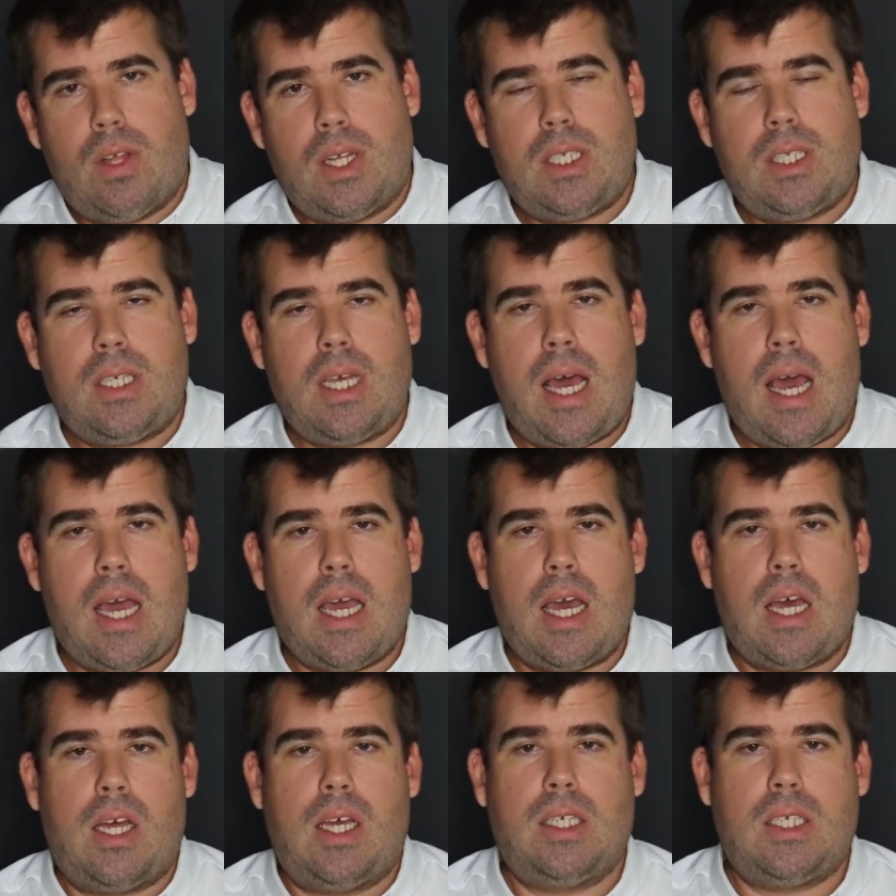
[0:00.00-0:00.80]
Let's say
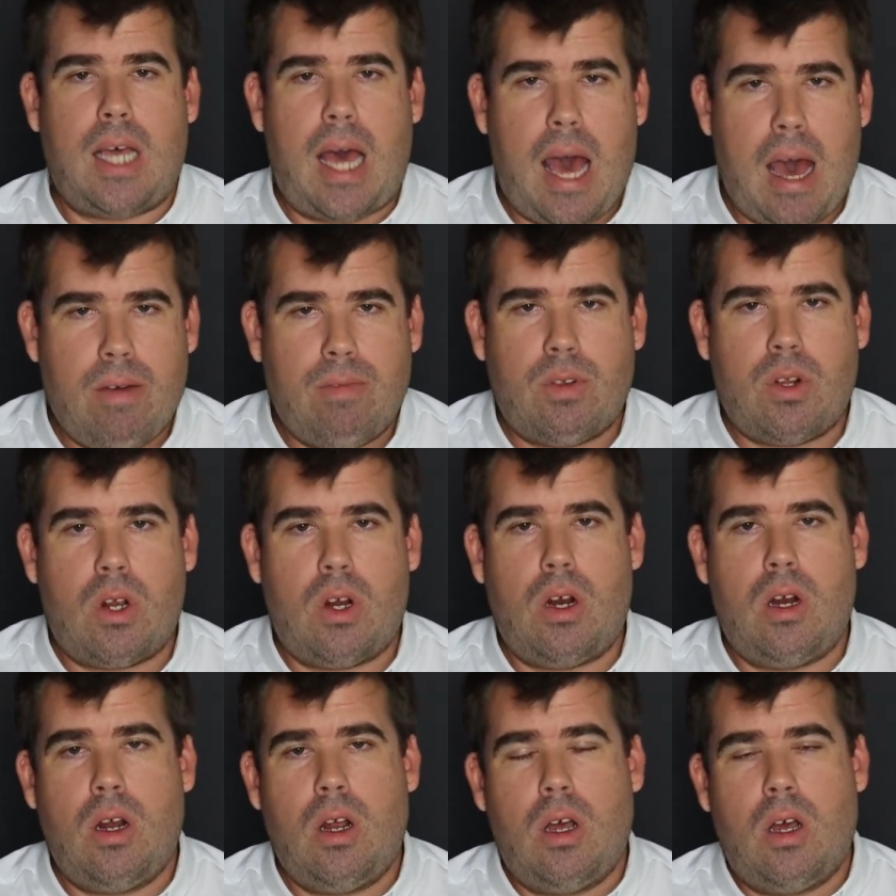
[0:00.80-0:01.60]
his
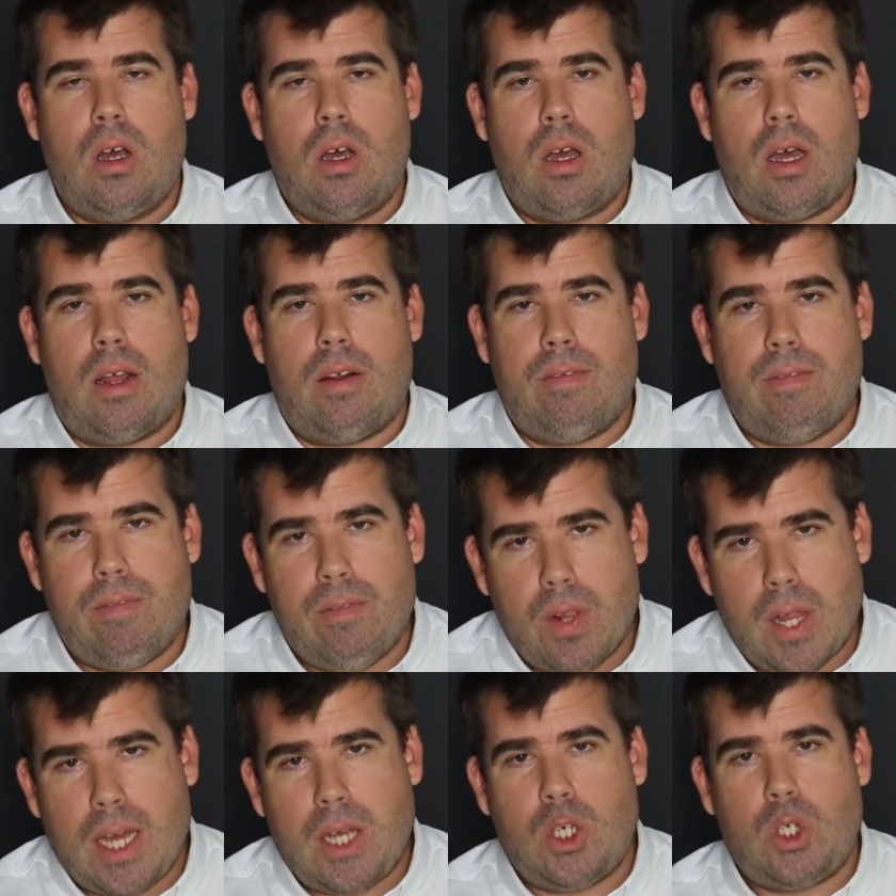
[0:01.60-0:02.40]

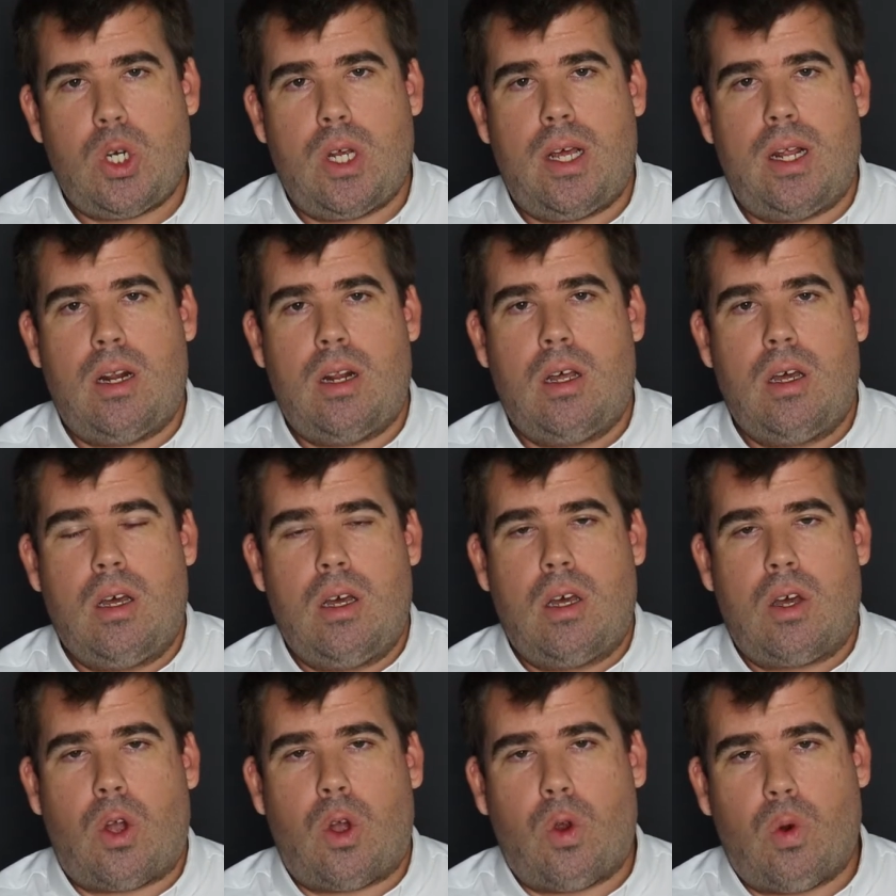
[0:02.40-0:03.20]
after-inflation
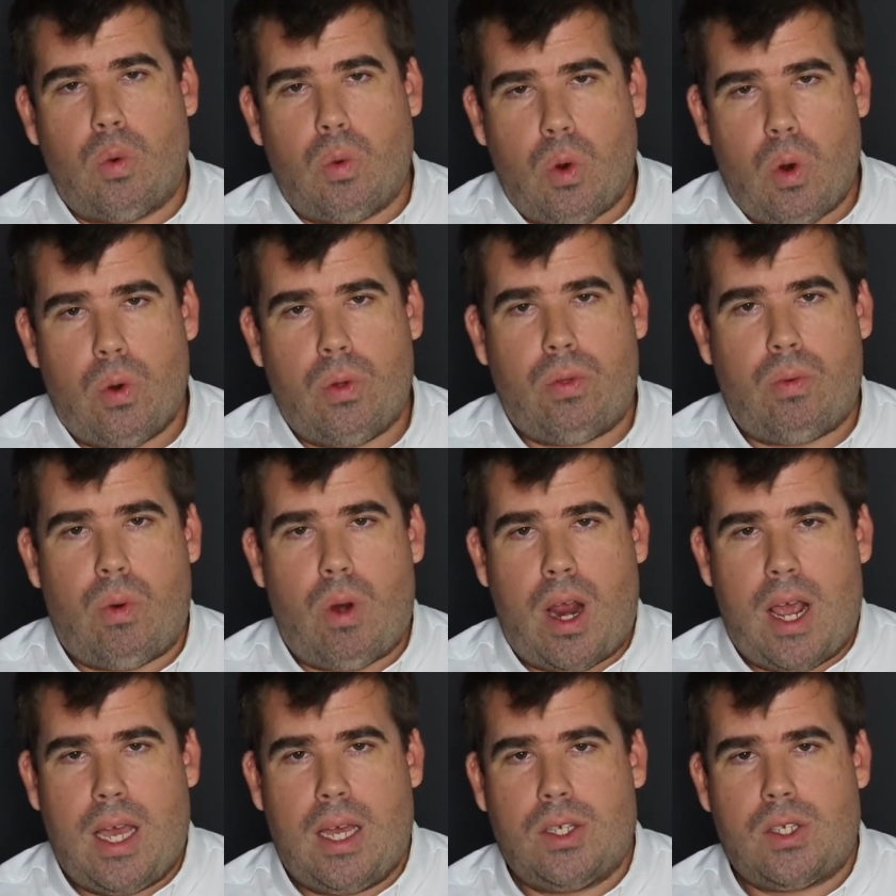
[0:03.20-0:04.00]
growth
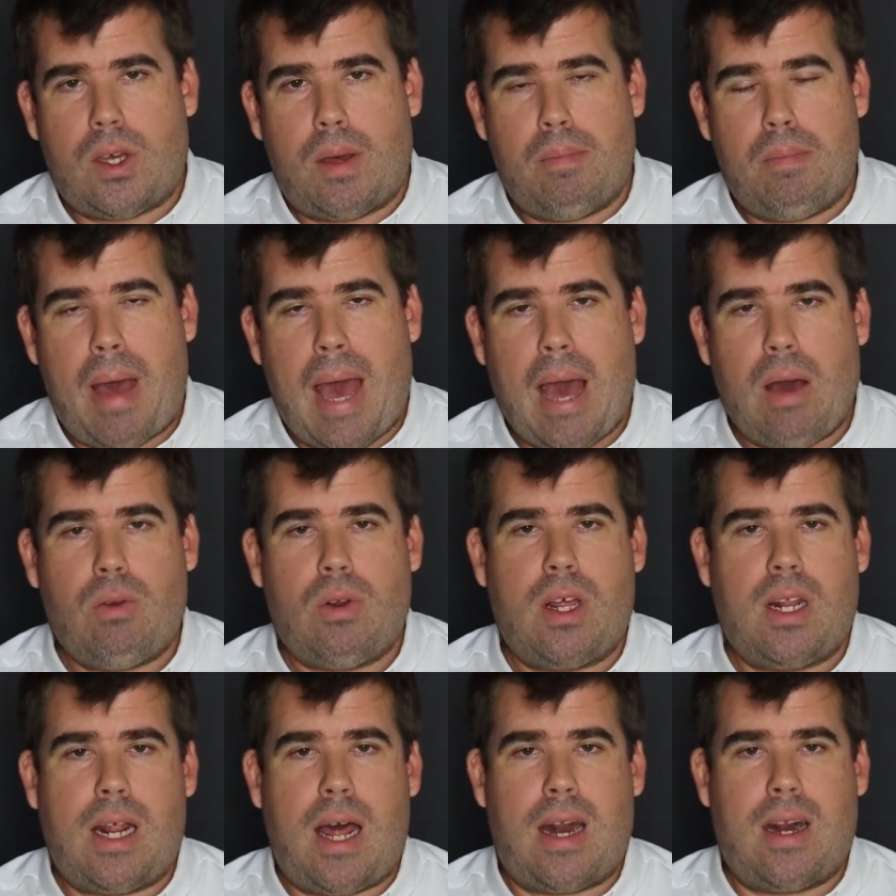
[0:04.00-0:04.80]
rate is
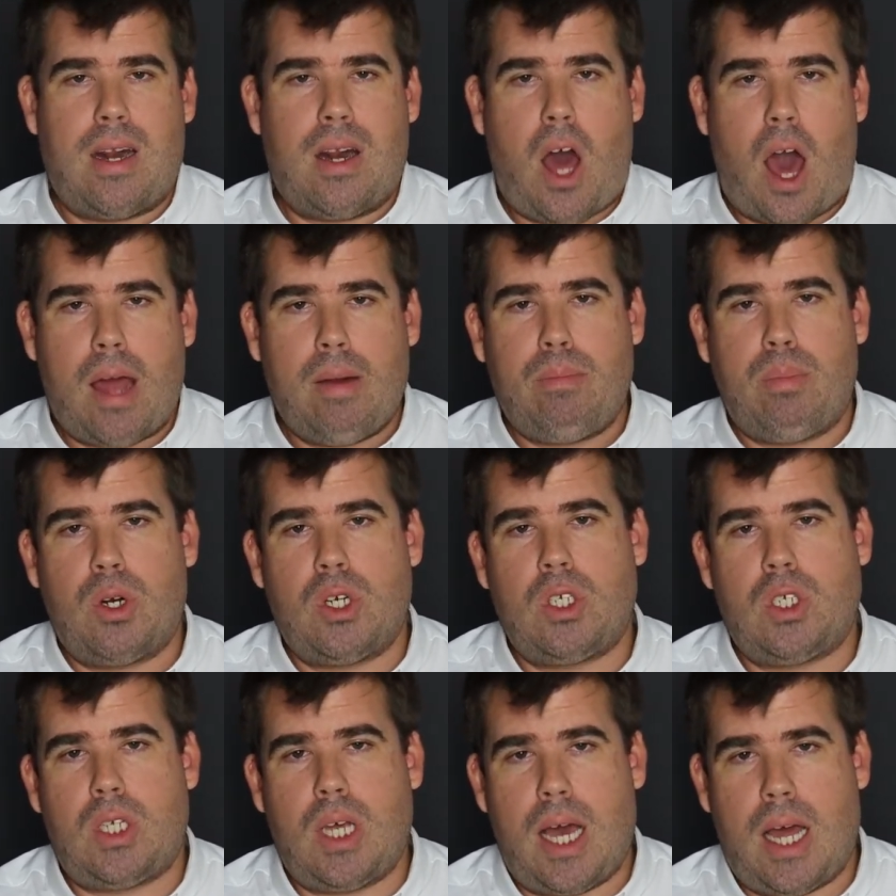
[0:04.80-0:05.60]
compounded at
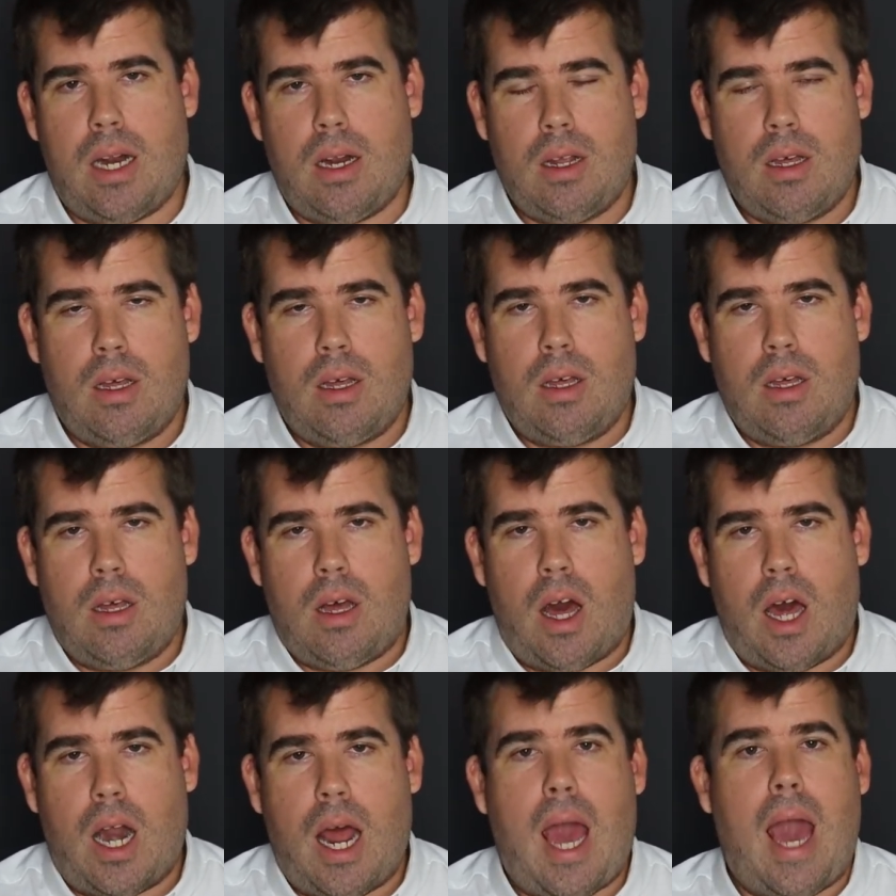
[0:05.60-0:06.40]
9%
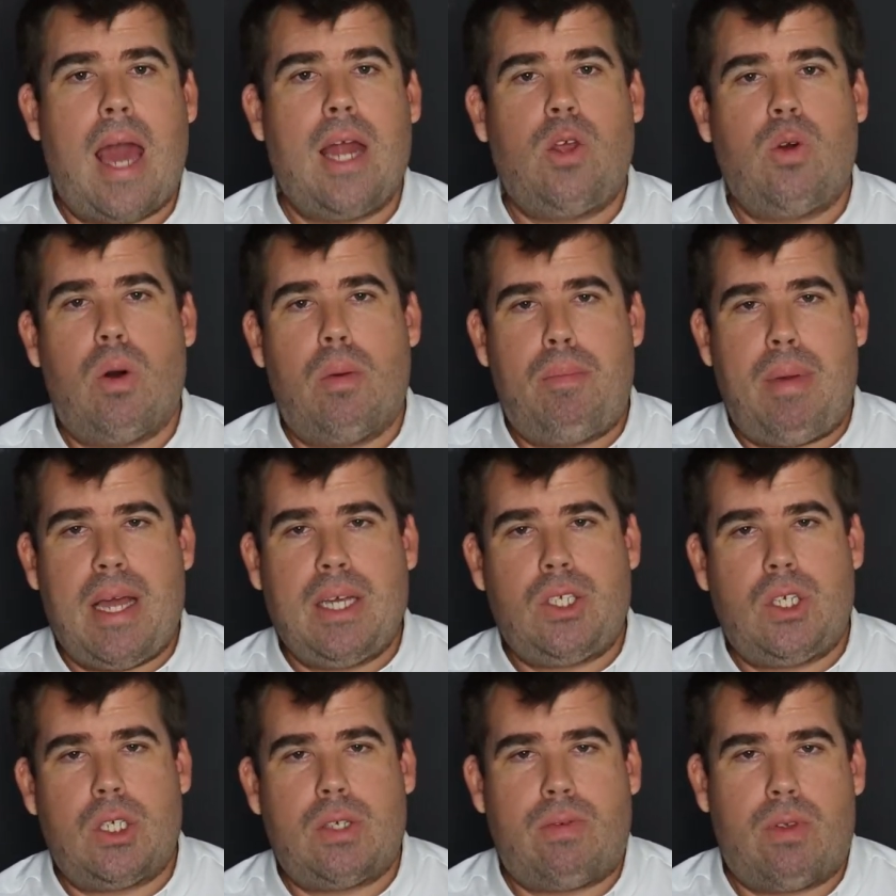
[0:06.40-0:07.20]
on an annual
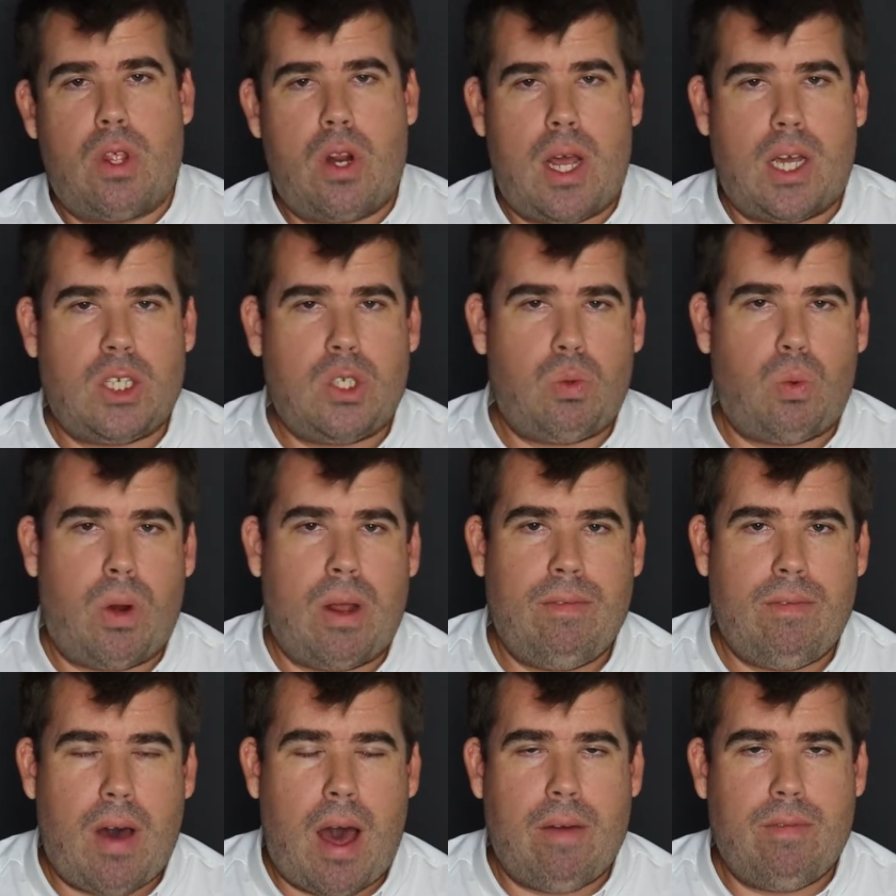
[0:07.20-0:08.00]
basis for the next
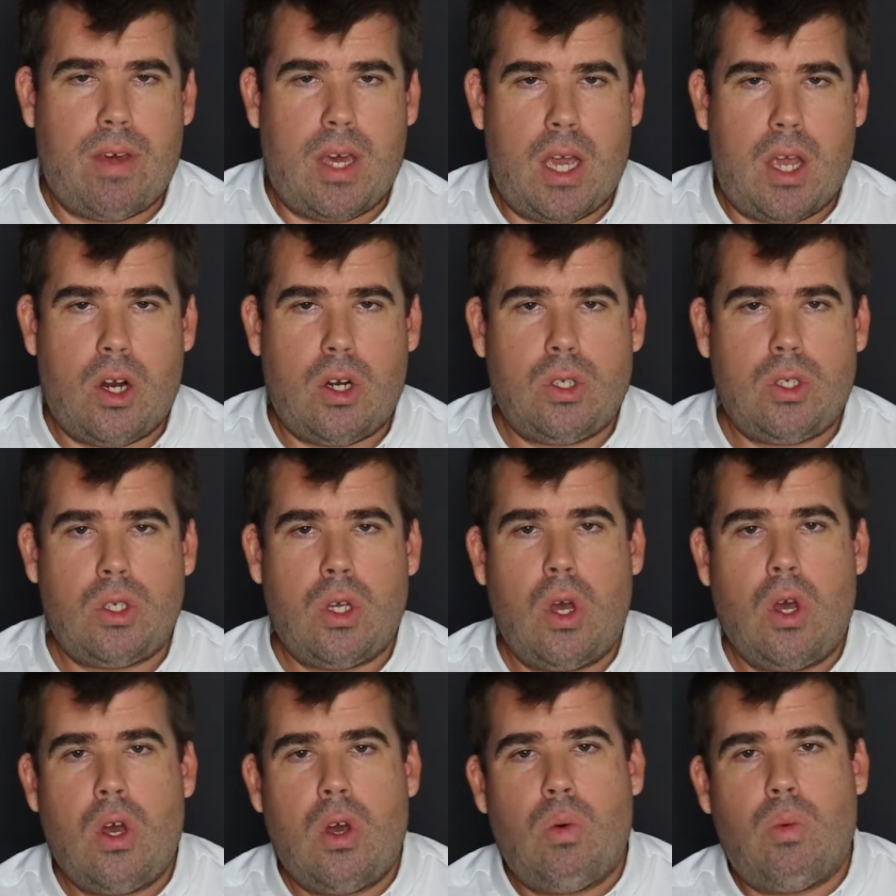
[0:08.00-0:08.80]
25
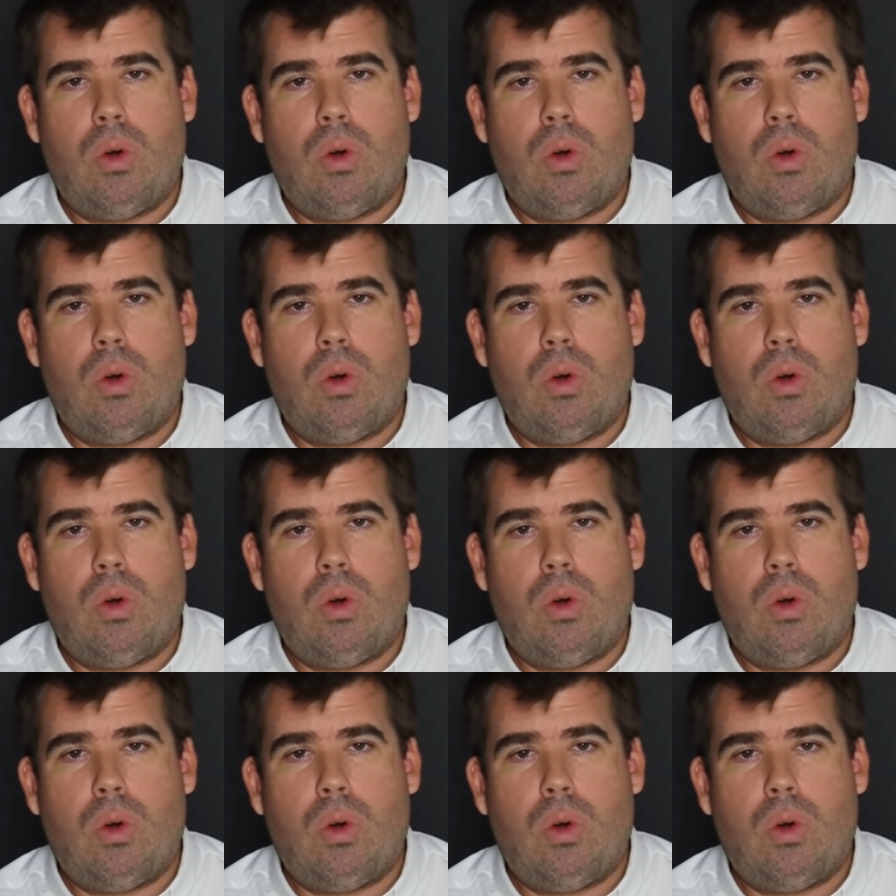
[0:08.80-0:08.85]
years.